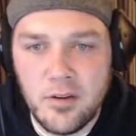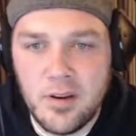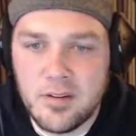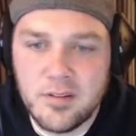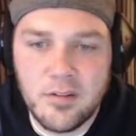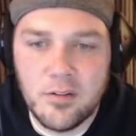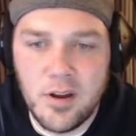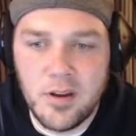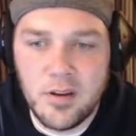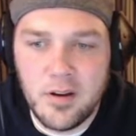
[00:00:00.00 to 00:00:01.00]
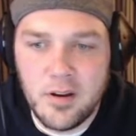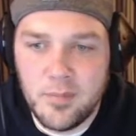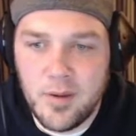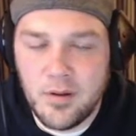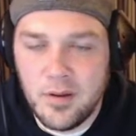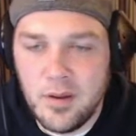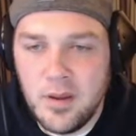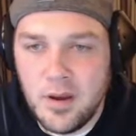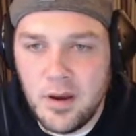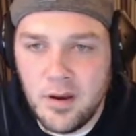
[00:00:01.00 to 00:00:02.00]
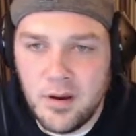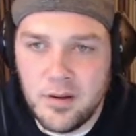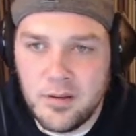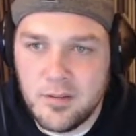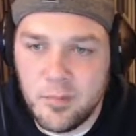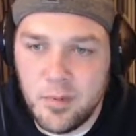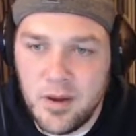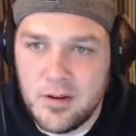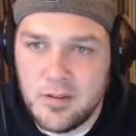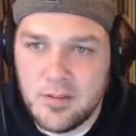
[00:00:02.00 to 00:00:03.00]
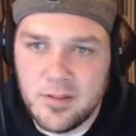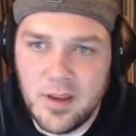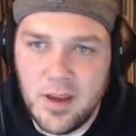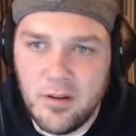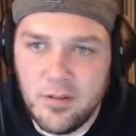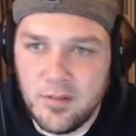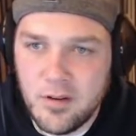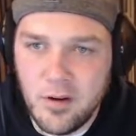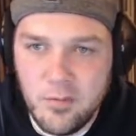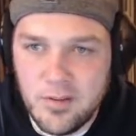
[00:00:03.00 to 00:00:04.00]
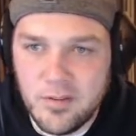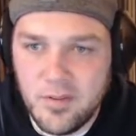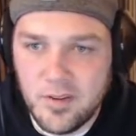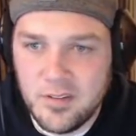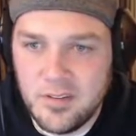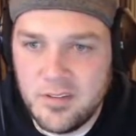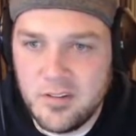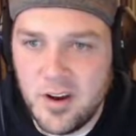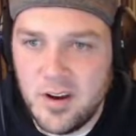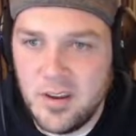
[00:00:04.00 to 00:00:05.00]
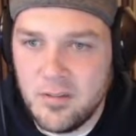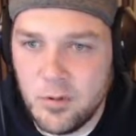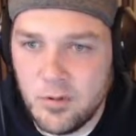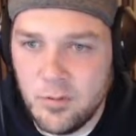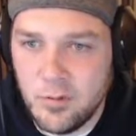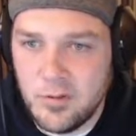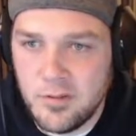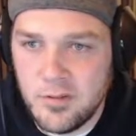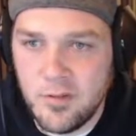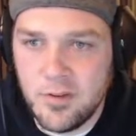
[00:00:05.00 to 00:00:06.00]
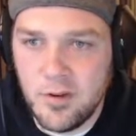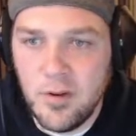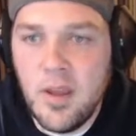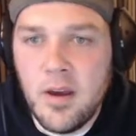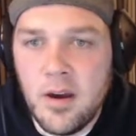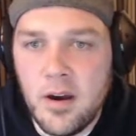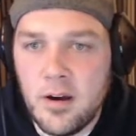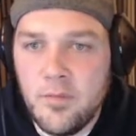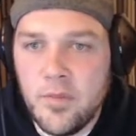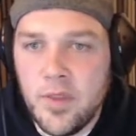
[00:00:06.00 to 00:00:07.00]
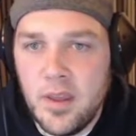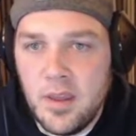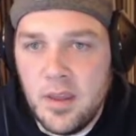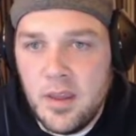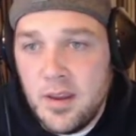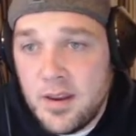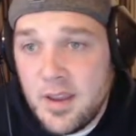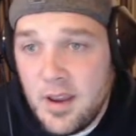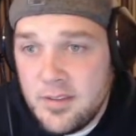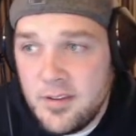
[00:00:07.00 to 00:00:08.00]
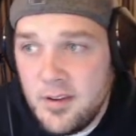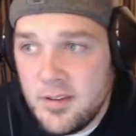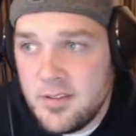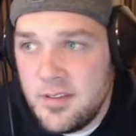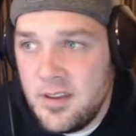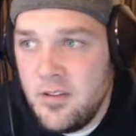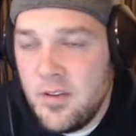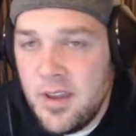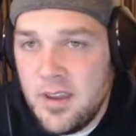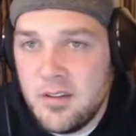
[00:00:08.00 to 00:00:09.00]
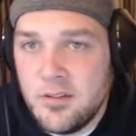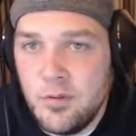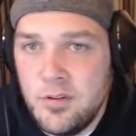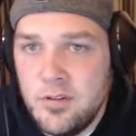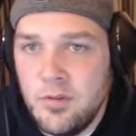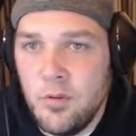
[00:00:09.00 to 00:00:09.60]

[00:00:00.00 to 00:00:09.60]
just goes on and on about suppliers and how COVID's affected the Chinese workforce and stuff. So it kind of sucks that you can't get a Switch if you want